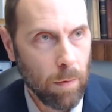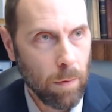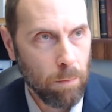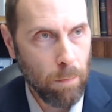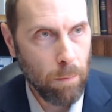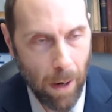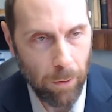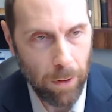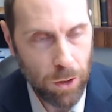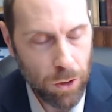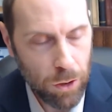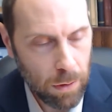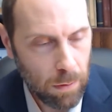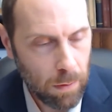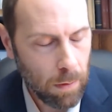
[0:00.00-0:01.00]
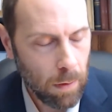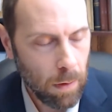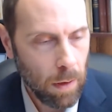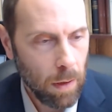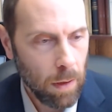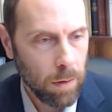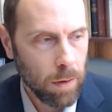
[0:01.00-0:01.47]
marriage,
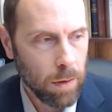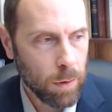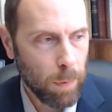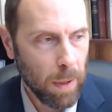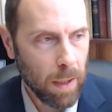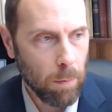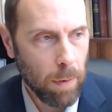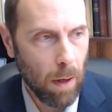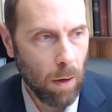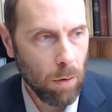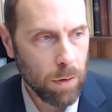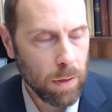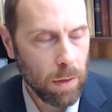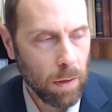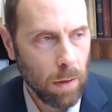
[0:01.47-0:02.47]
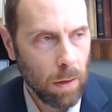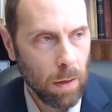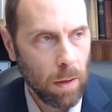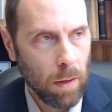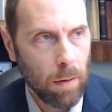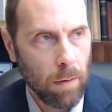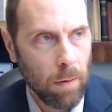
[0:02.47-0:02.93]
to speak about
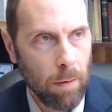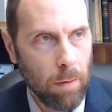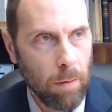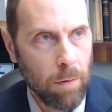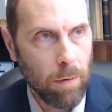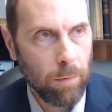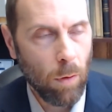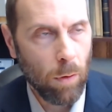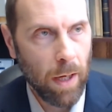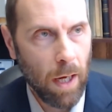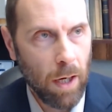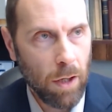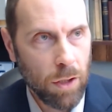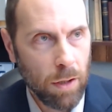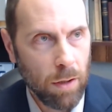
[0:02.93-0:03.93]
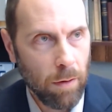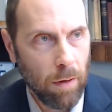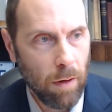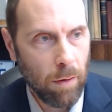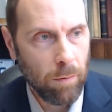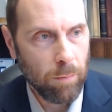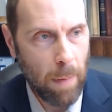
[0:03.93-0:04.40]
the vocation
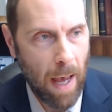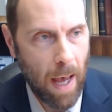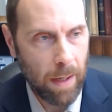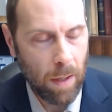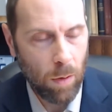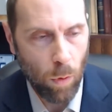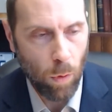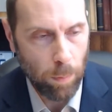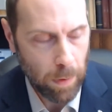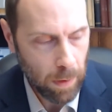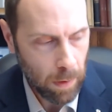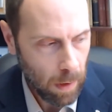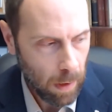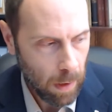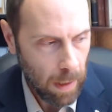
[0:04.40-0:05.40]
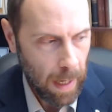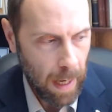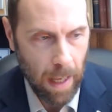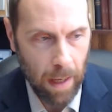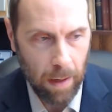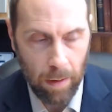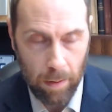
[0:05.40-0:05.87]
of man and woman,
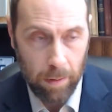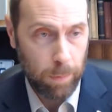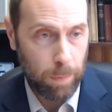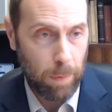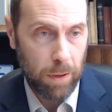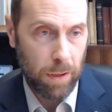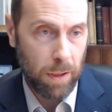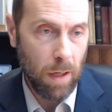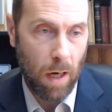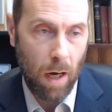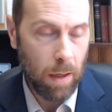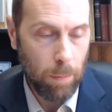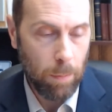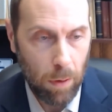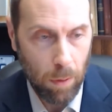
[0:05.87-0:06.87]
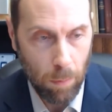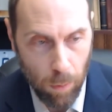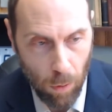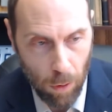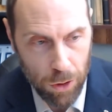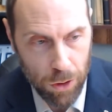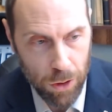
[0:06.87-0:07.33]
and especially not about
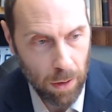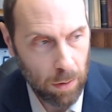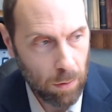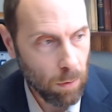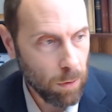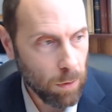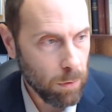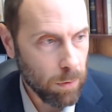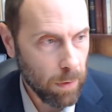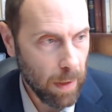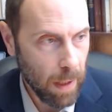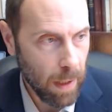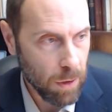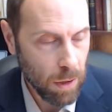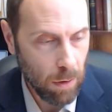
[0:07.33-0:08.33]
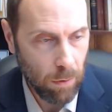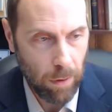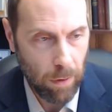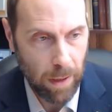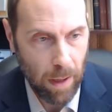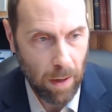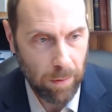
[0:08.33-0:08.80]
abortion or euthanasia or
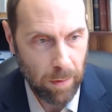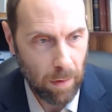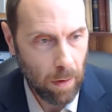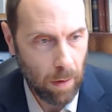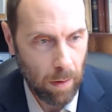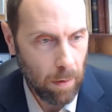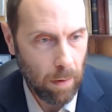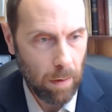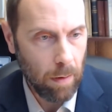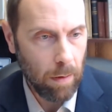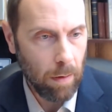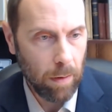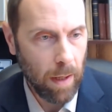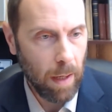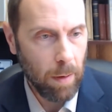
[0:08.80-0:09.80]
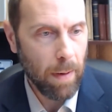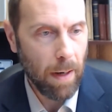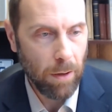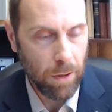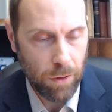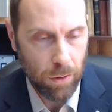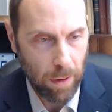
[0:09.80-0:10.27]
any other gay
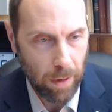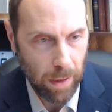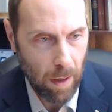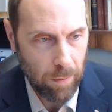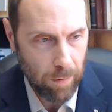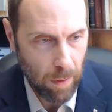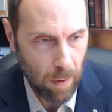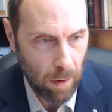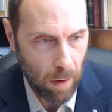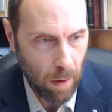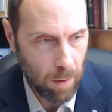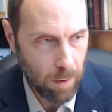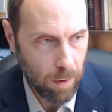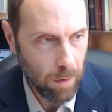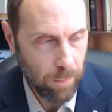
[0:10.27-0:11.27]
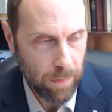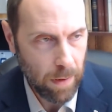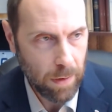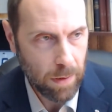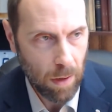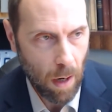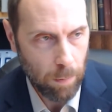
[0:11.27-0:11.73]
marriage or any other of
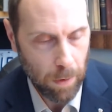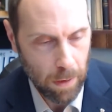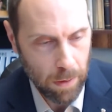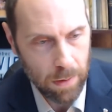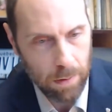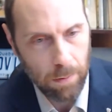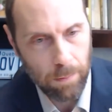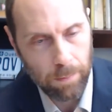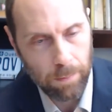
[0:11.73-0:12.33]
these topics.